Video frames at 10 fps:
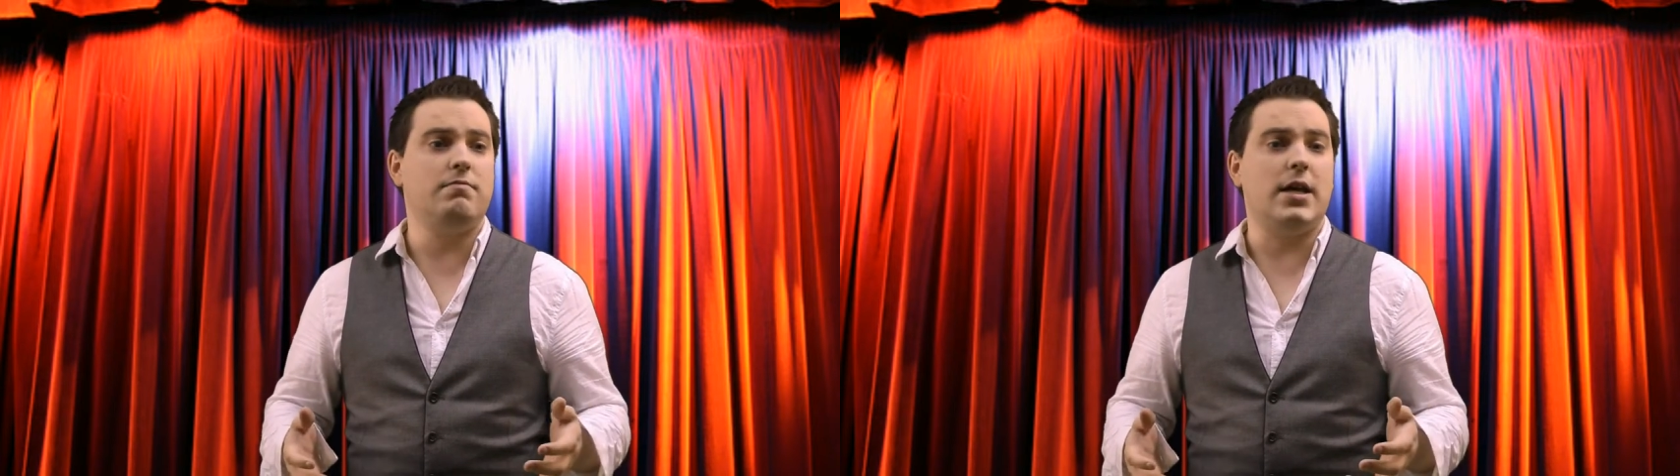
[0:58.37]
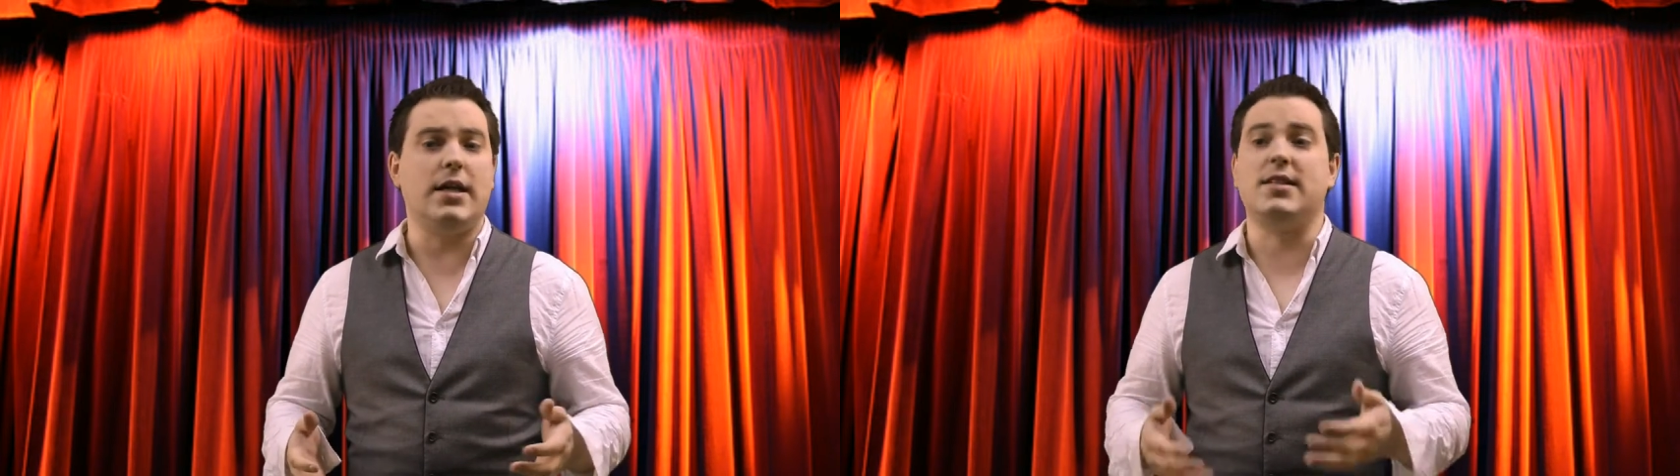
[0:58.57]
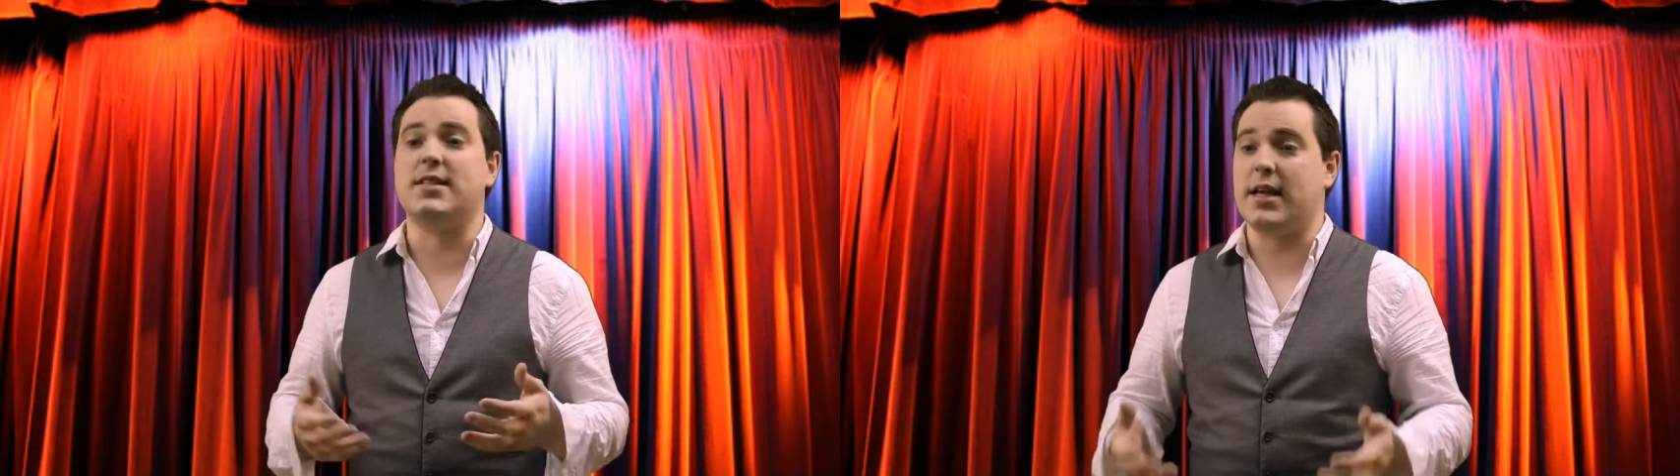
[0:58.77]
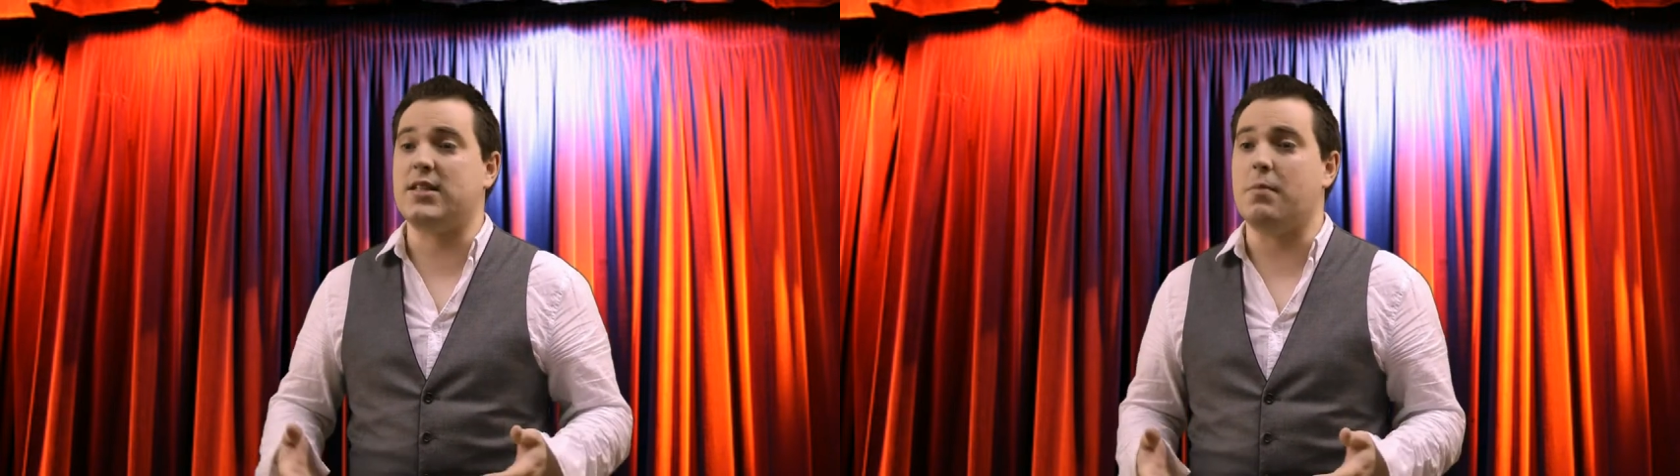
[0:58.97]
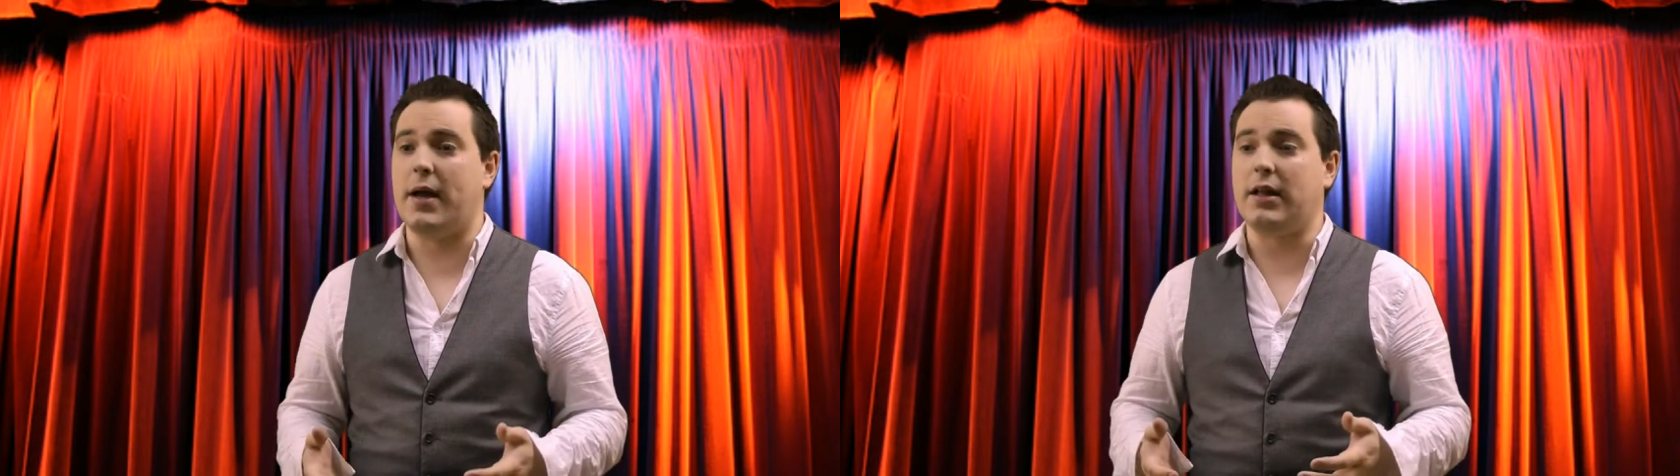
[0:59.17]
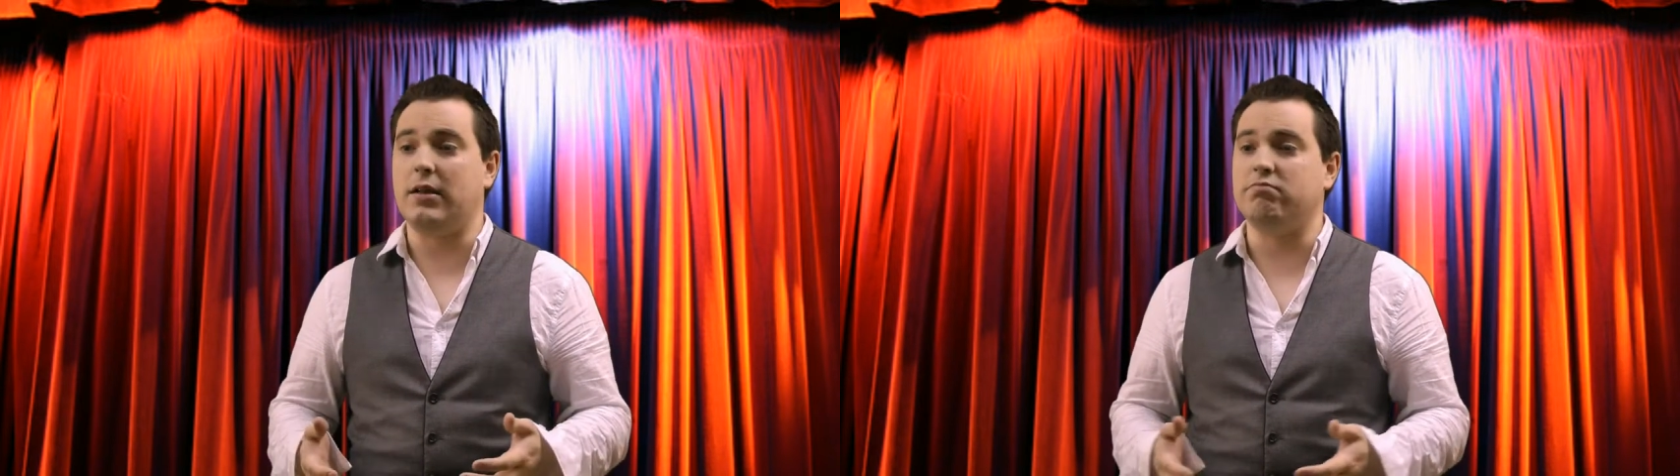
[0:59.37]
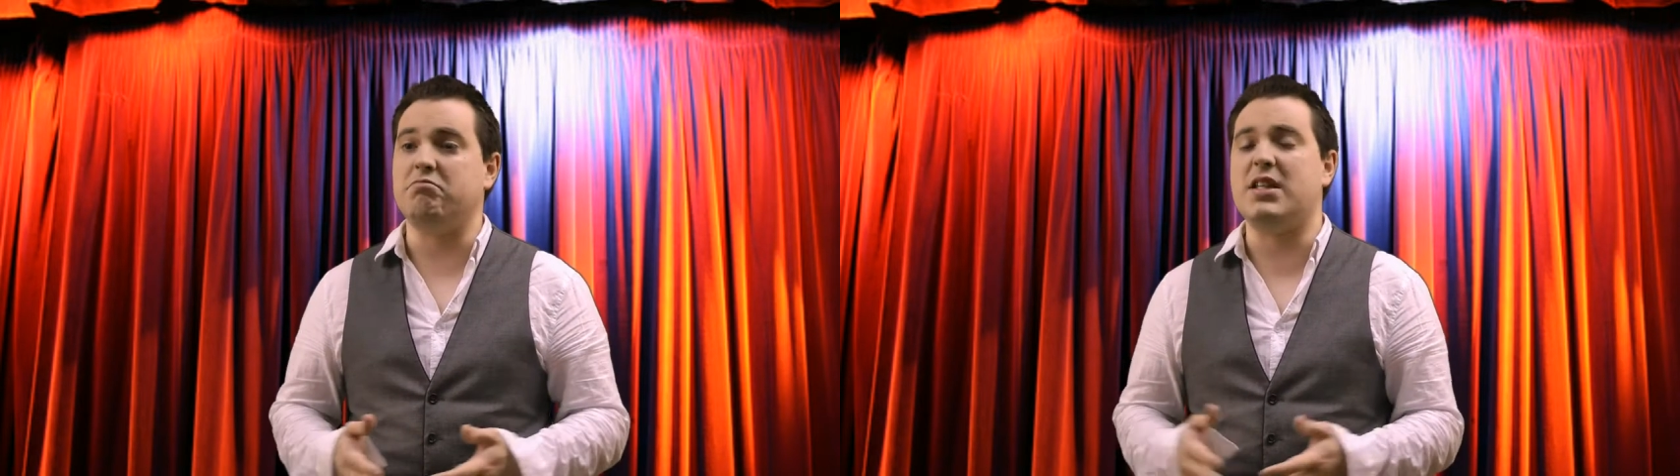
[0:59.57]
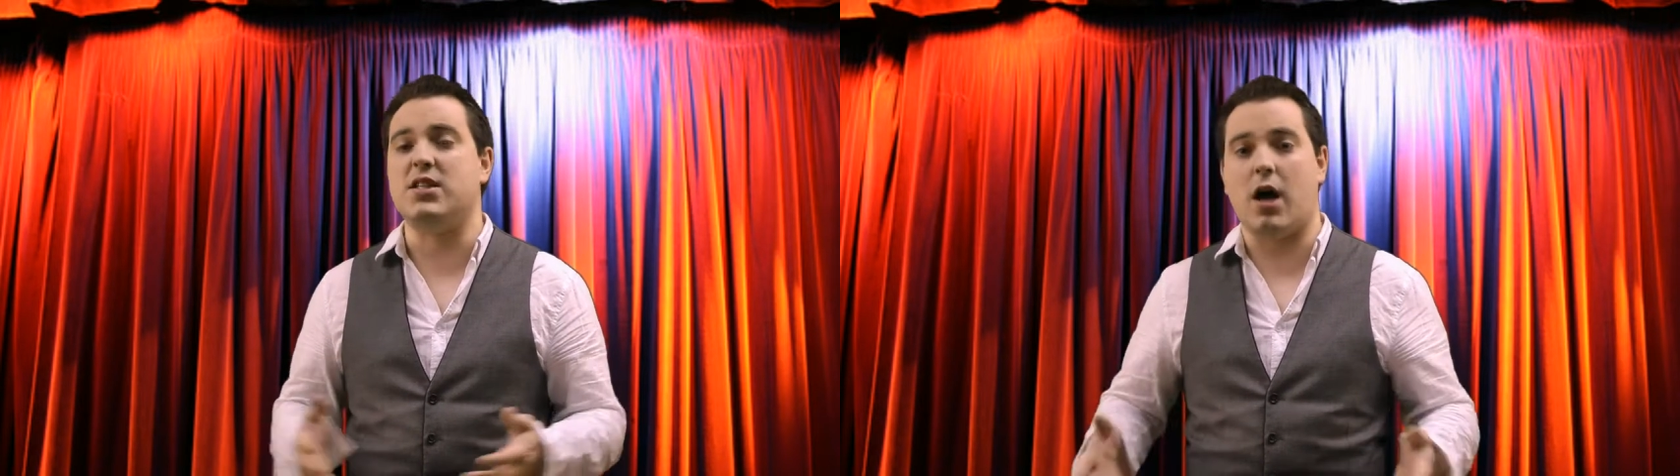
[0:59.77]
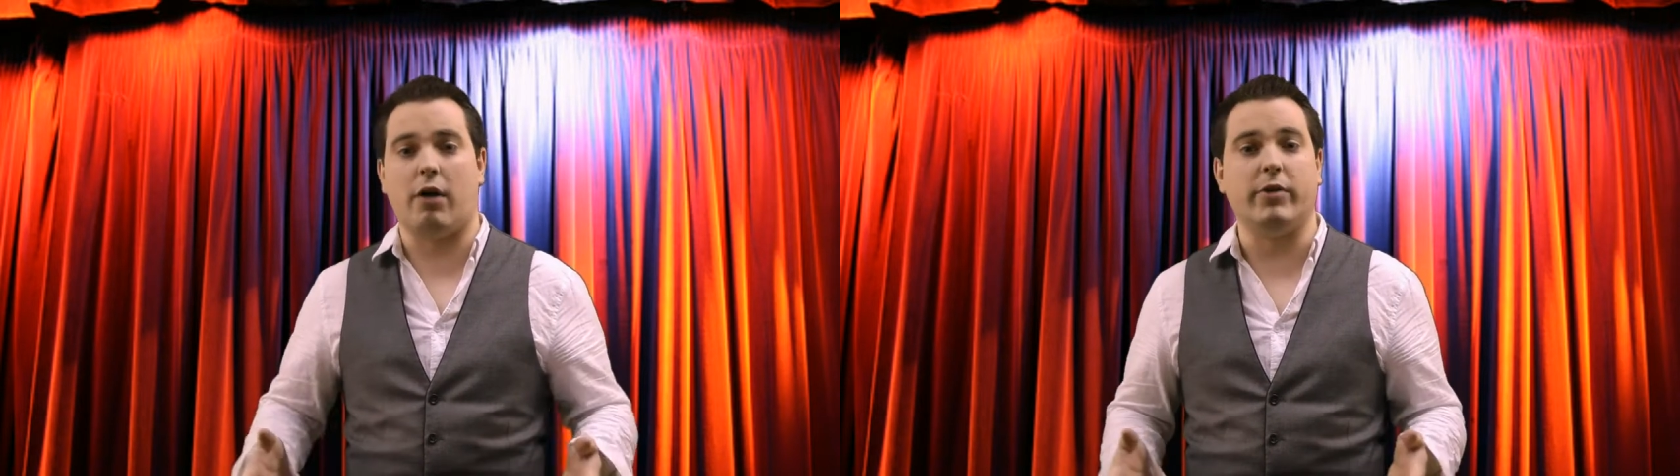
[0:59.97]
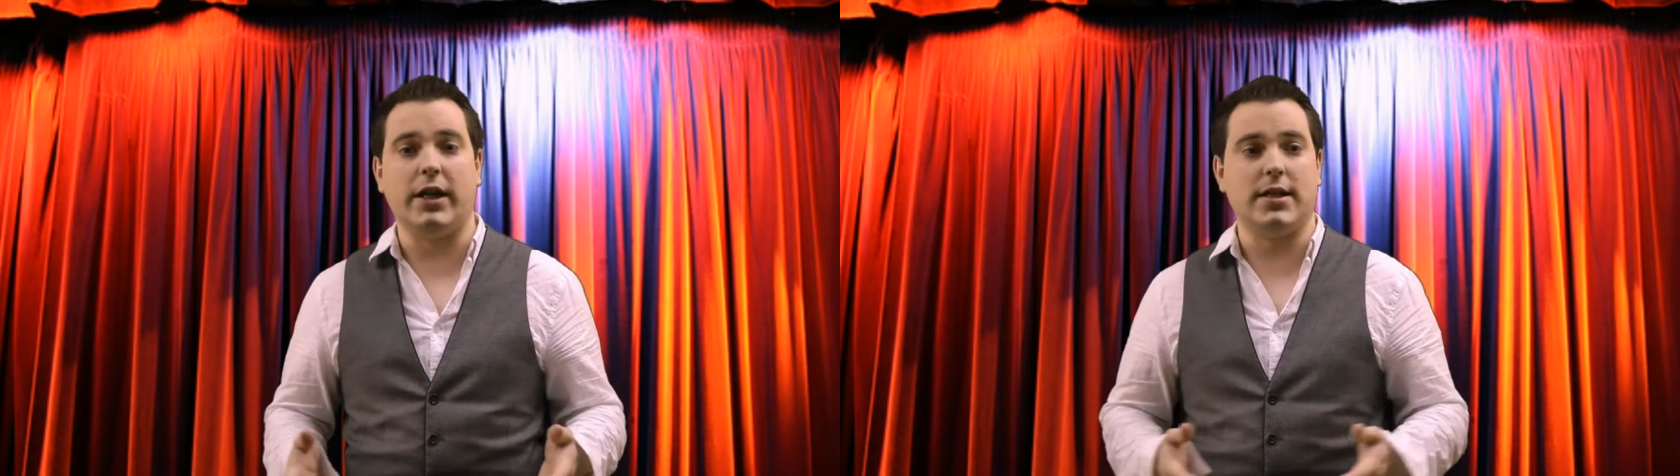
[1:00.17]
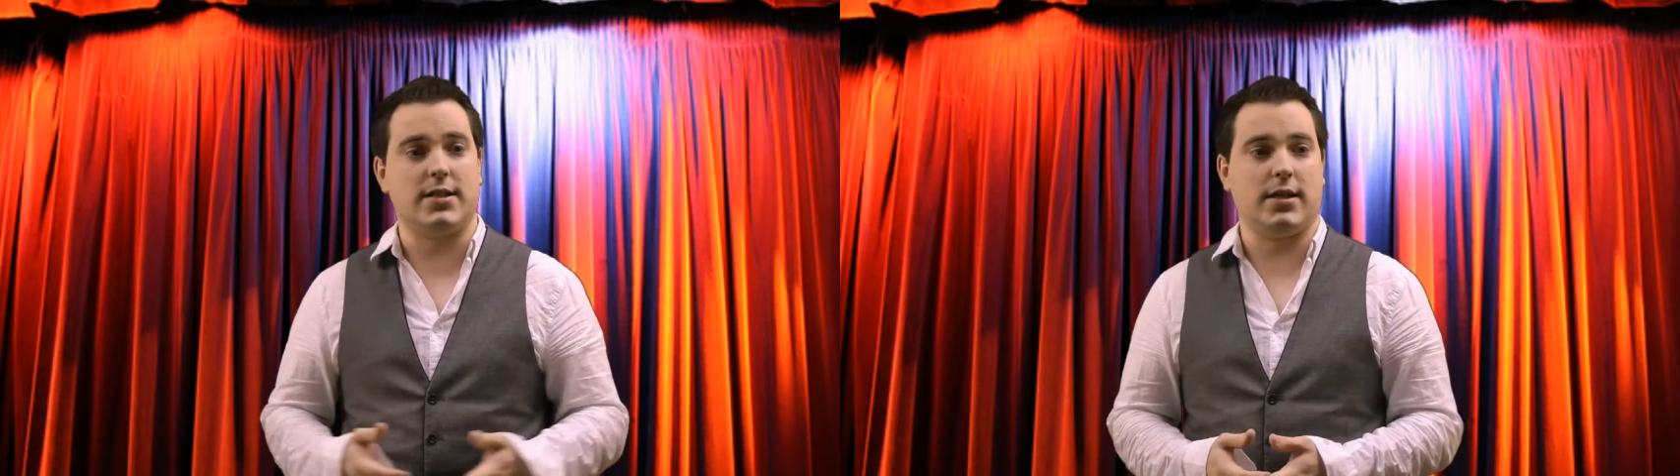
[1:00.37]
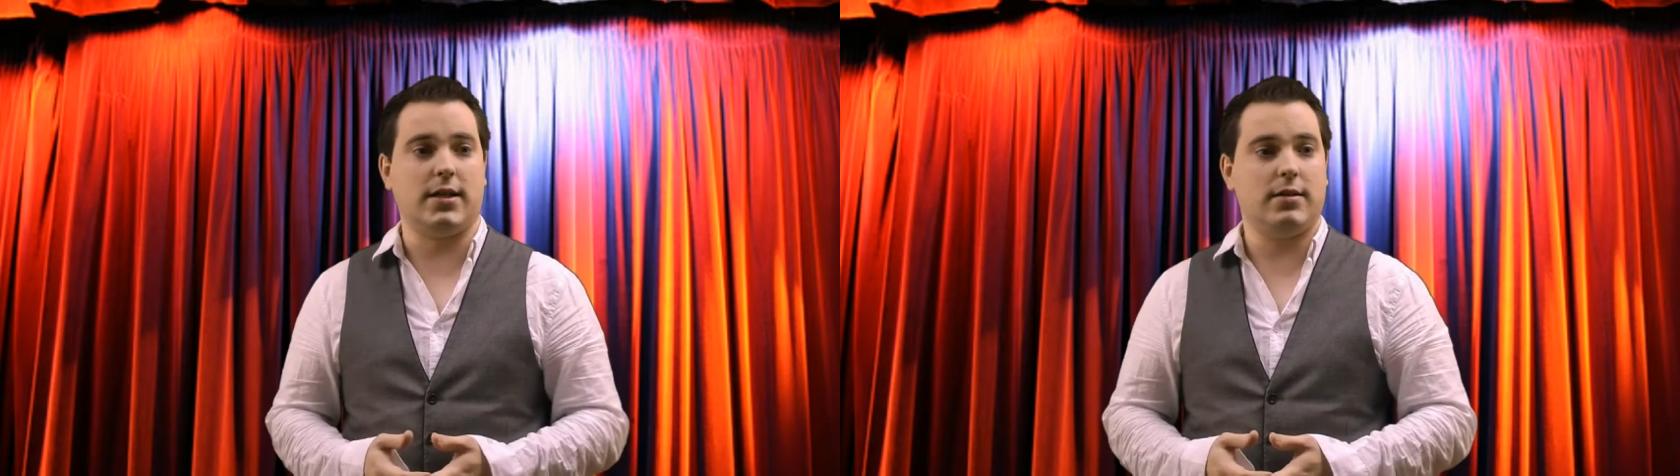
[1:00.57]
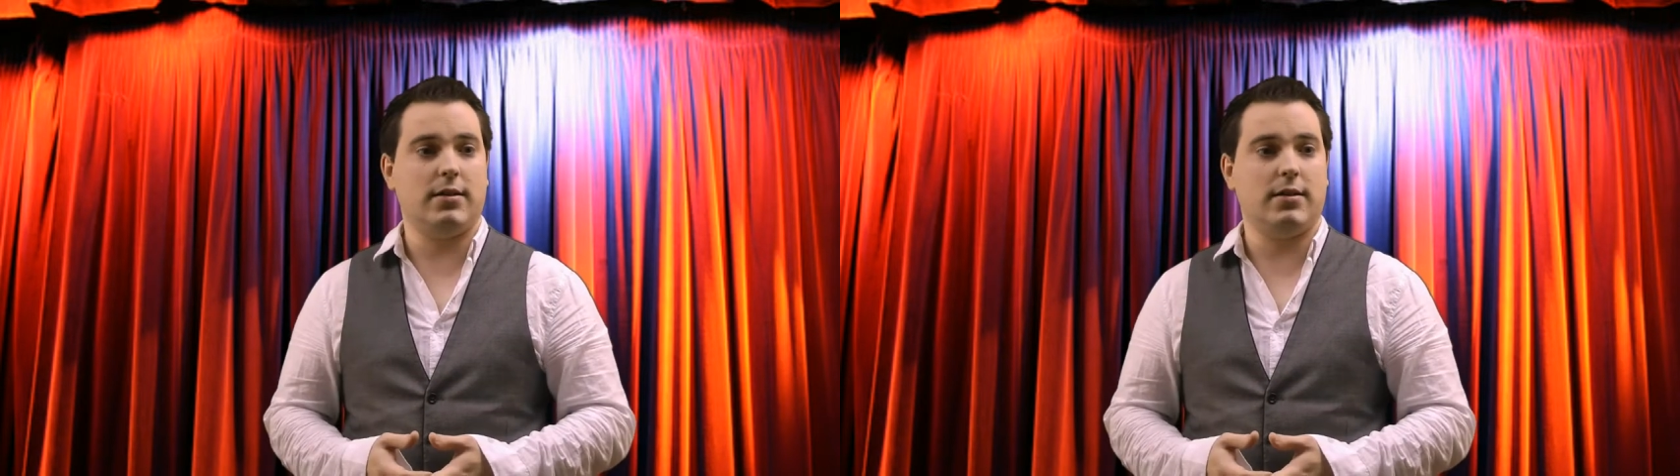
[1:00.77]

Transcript: it is sentimental, it's not realistic.